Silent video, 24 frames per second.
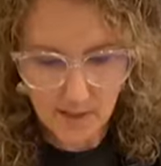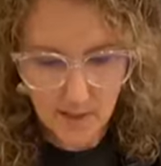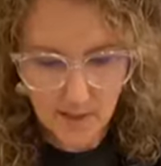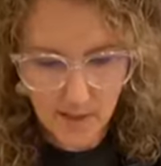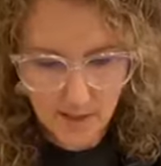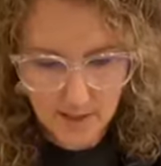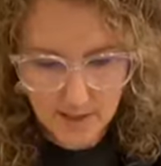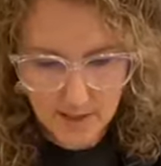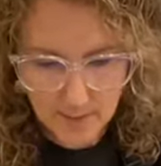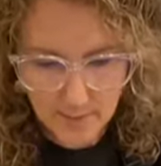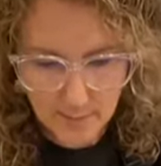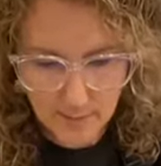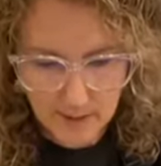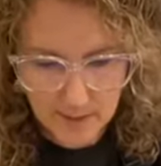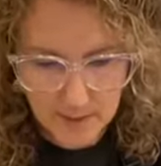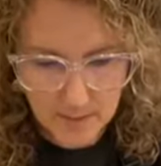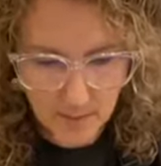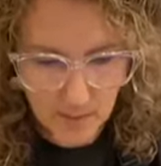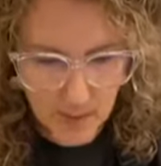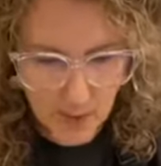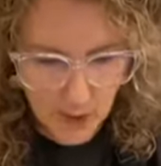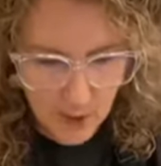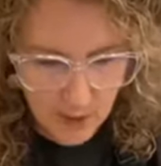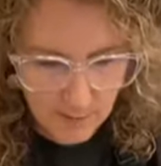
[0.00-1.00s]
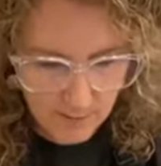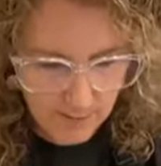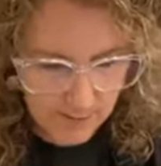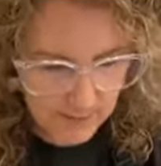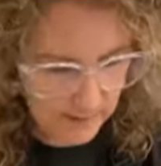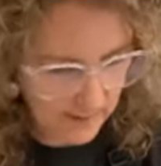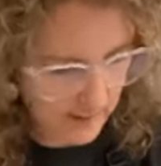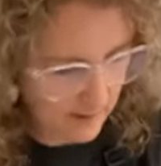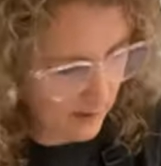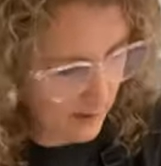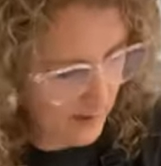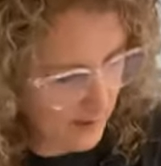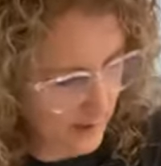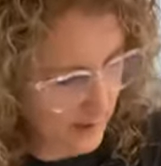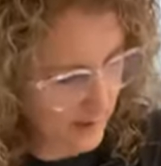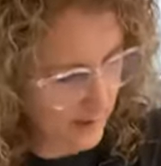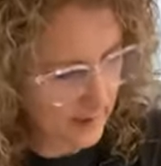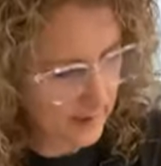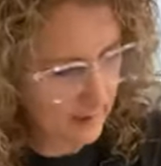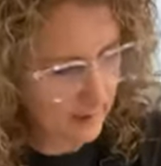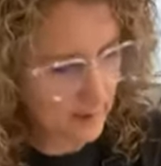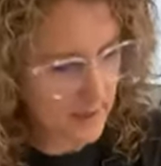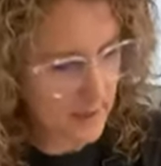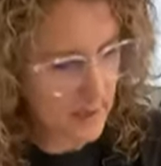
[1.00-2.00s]
because it fits perfectly on the
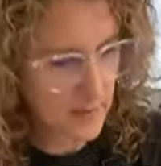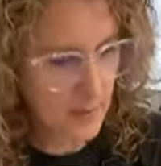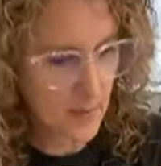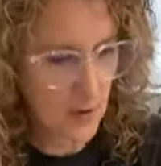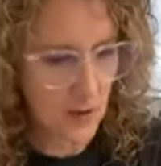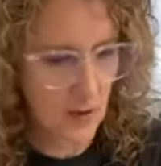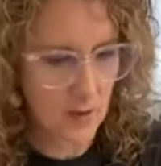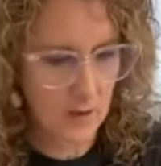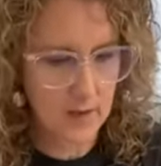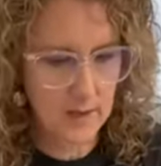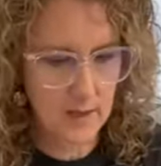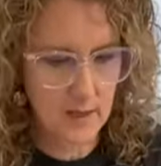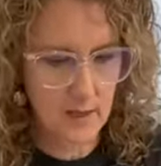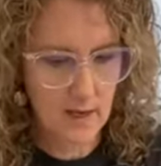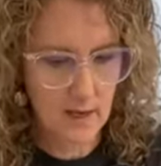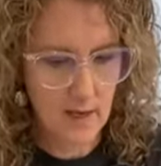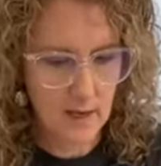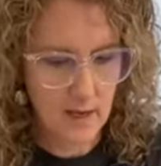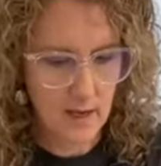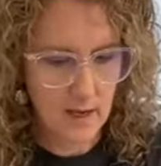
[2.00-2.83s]
lid of this box.